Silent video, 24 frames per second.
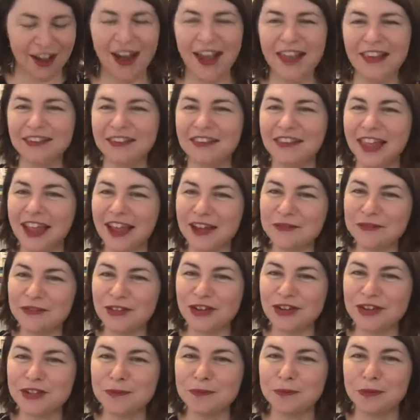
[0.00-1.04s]
I love
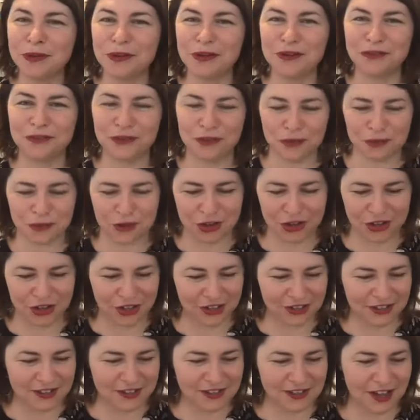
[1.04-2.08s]
those beautiful
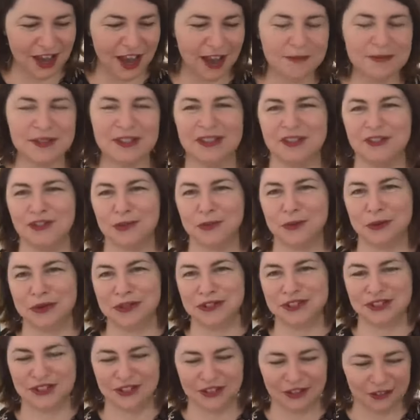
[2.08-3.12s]
words. I'm such a
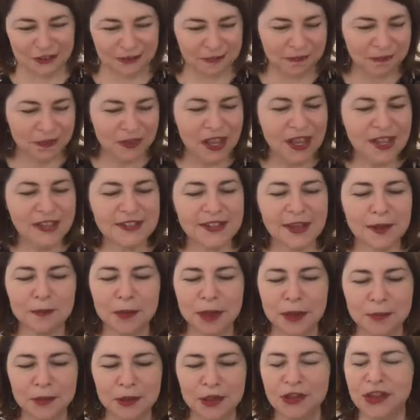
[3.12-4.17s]
words girl. Some
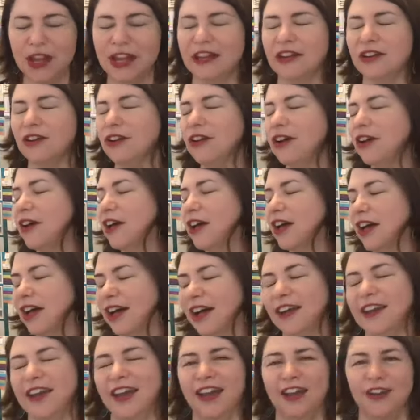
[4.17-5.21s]
people are like, oh,
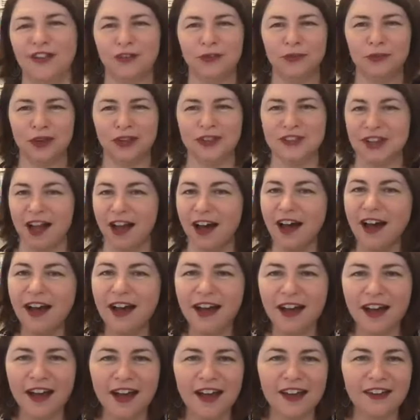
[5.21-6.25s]
can't handle words.
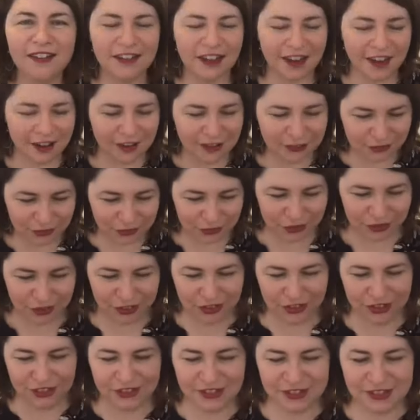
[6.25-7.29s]
I love
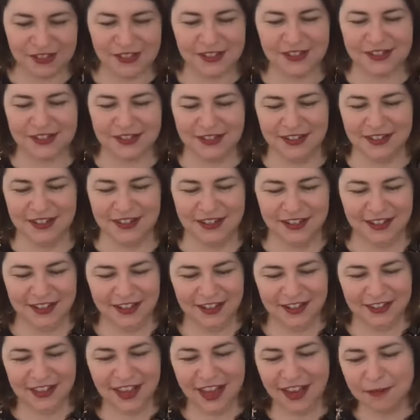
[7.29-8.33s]
words.
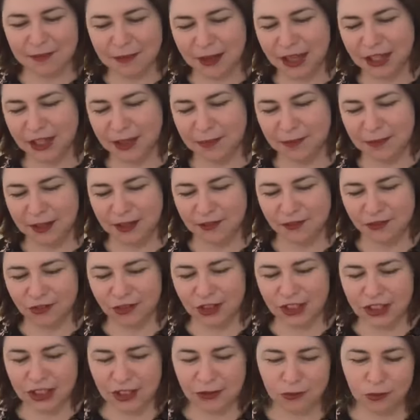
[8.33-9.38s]
They make me
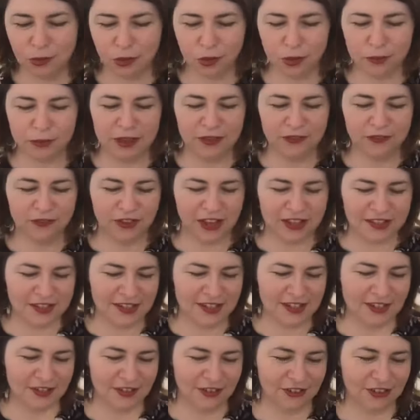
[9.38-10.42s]
really warm and
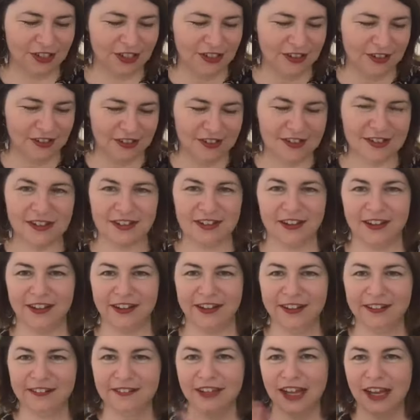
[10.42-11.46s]
fuzzy on the
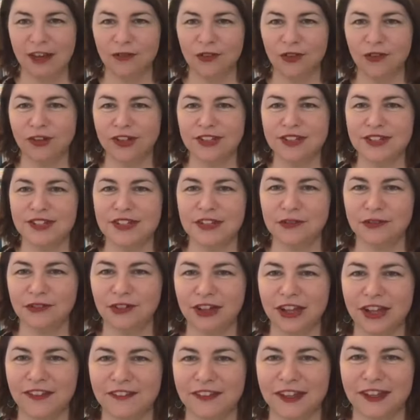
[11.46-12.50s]
inside. Everyone's
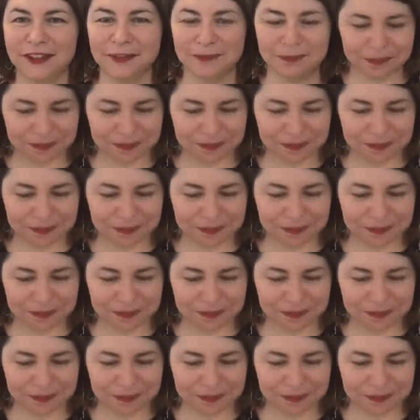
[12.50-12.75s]
different, aren't they?